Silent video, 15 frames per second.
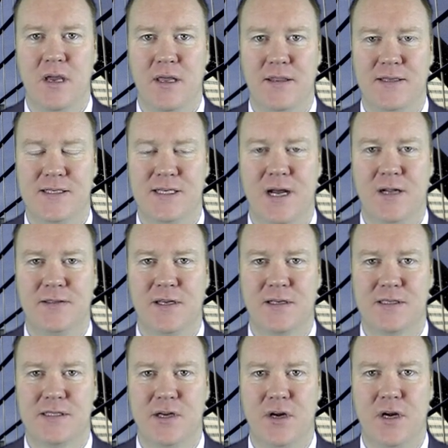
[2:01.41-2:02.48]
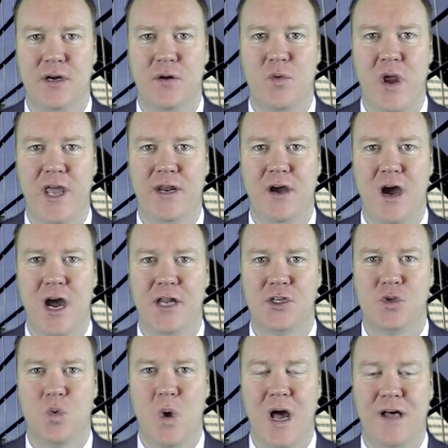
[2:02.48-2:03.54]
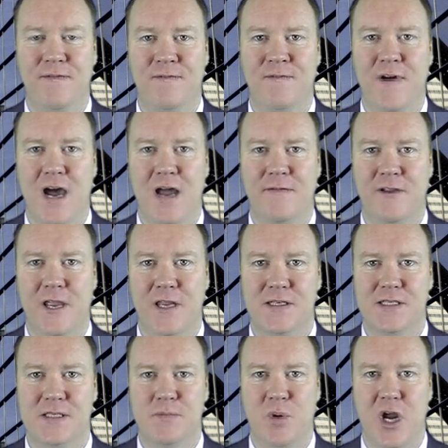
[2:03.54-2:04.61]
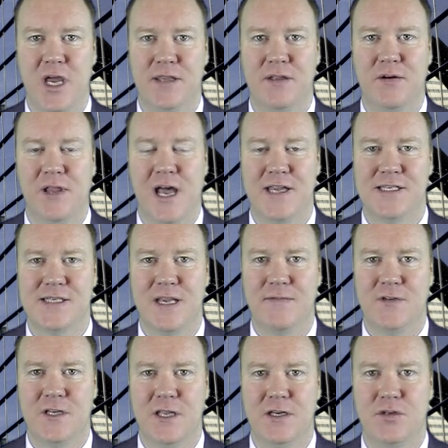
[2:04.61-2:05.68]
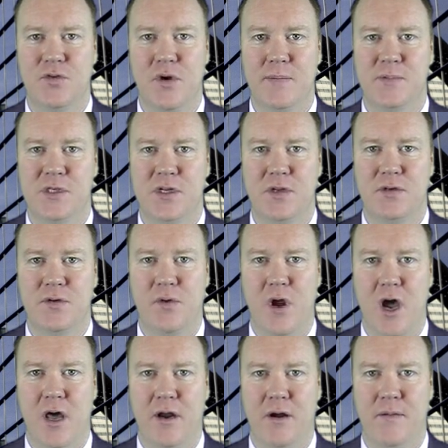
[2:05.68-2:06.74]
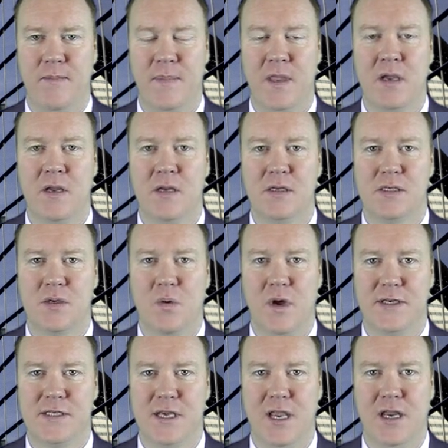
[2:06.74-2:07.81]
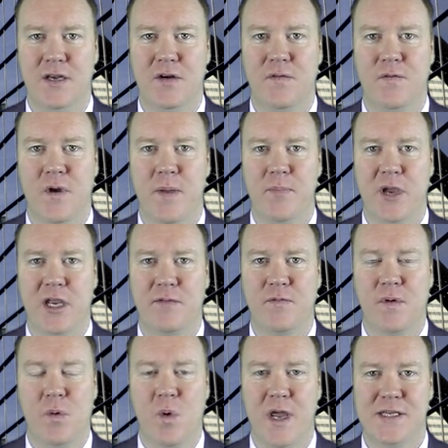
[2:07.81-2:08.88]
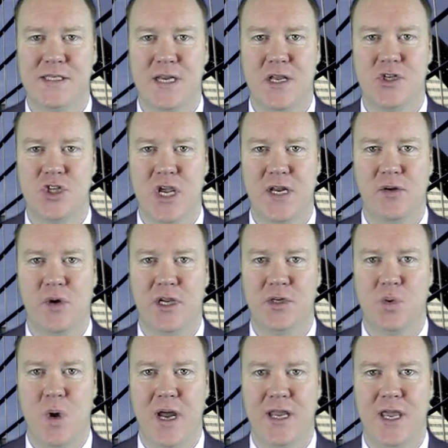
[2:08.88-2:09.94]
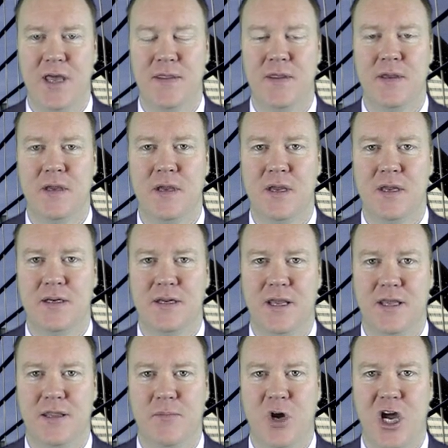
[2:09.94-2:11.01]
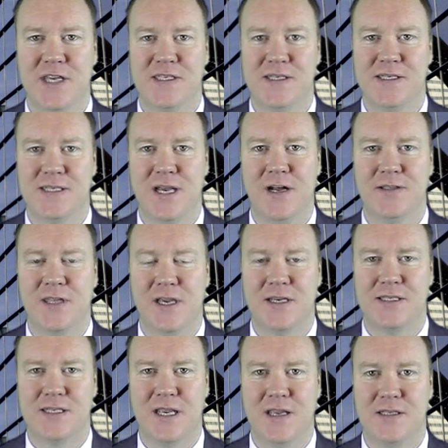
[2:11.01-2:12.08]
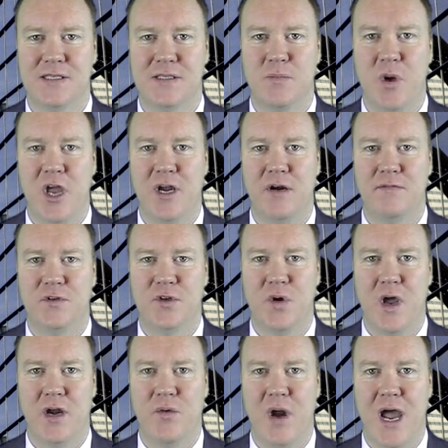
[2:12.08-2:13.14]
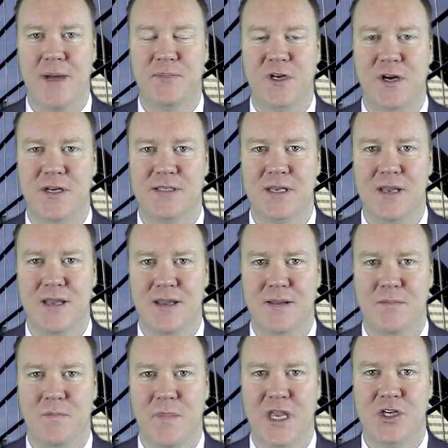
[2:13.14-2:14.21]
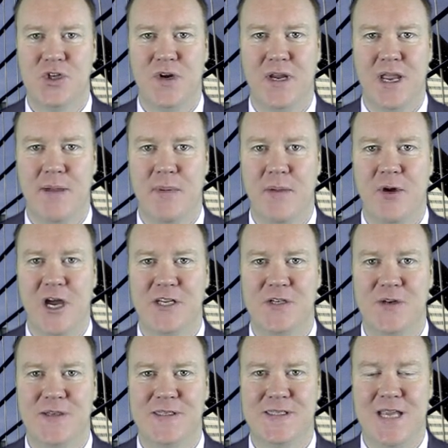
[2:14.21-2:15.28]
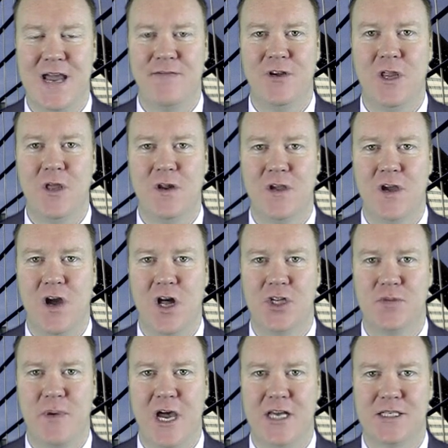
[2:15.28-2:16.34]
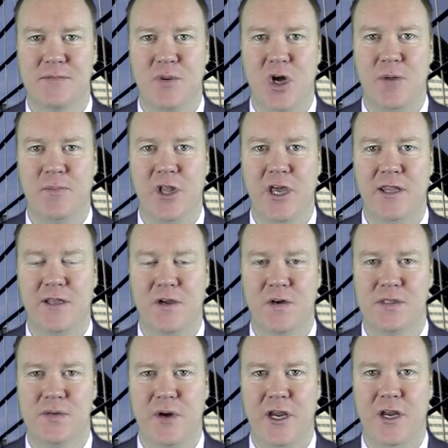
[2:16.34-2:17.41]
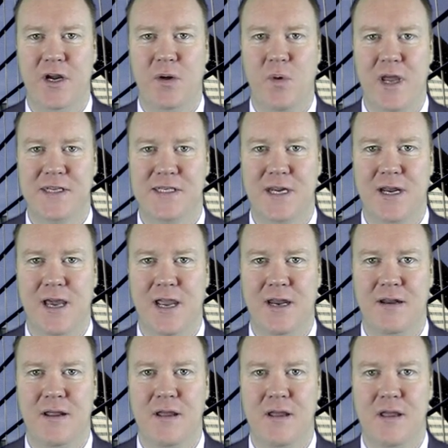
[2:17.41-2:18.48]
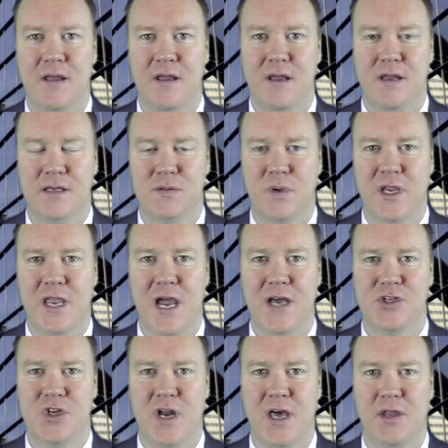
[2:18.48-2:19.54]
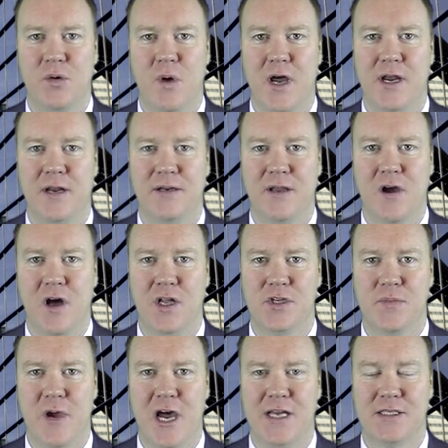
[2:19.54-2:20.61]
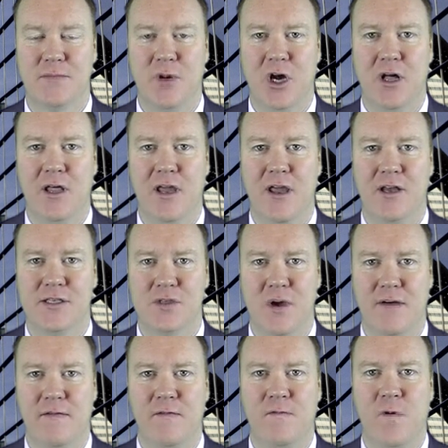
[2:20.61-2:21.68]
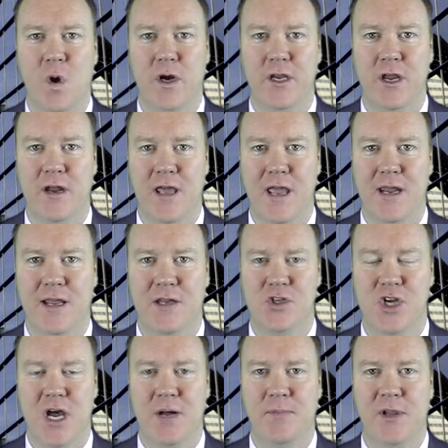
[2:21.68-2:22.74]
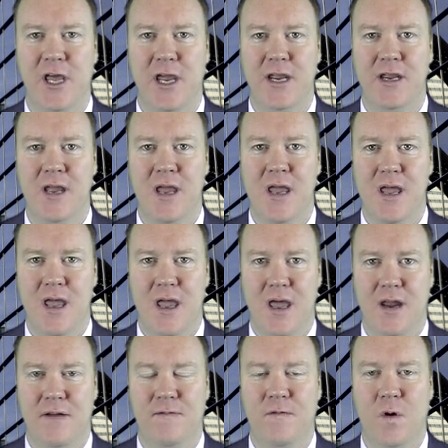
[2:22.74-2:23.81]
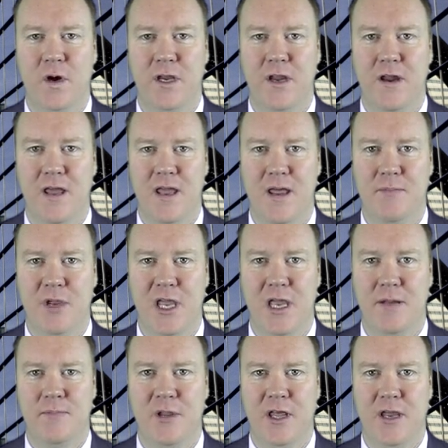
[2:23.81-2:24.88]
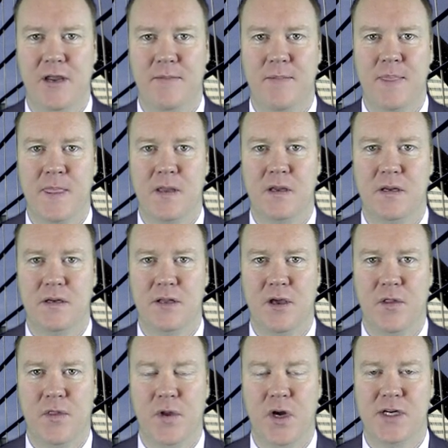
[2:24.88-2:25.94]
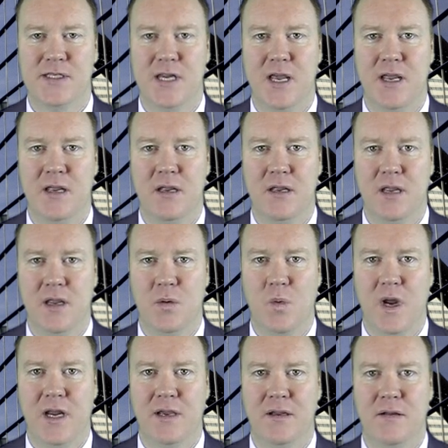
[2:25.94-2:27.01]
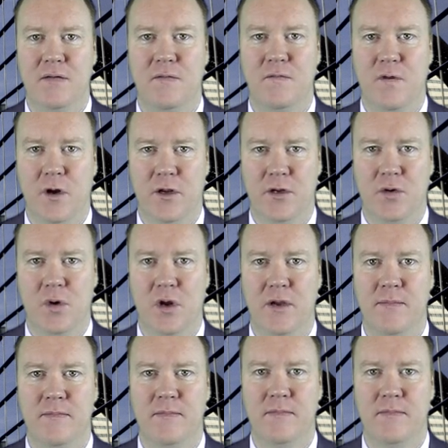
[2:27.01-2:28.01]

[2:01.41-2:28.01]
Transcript: And the Celtics are red hot 12 and 5 against the spread in their last 17 trips to Toronto. So once again, your free pick for Wednesday, January 20th. Take the Boston Celtics against the spread over Toronto Raptors. And make sure you get my Monster 7 a college basketball play that goes right here Wednesday night as we cash another one in college basketball. I also have a four-year NHL play and a four-year NBA play. Until Thursday, in winning, Vernon Croy.